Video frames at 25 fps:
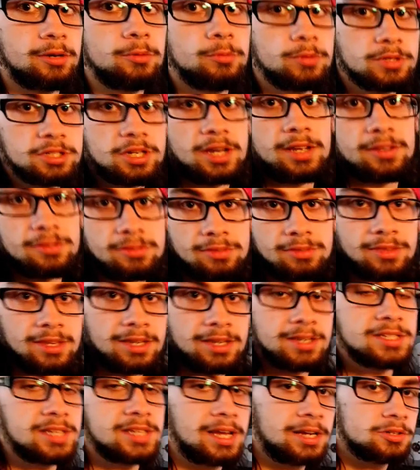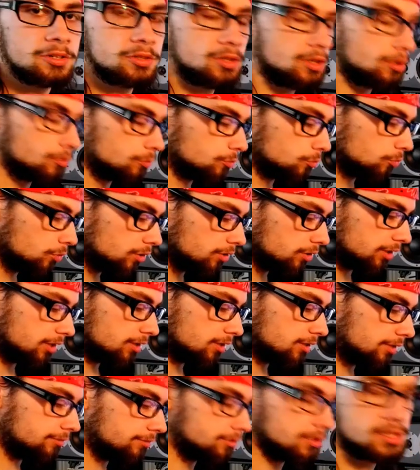which I think is actually a really
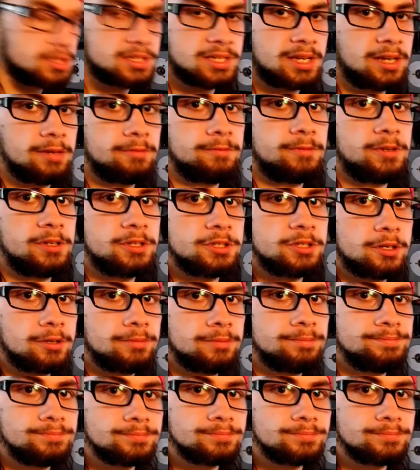clever design feature.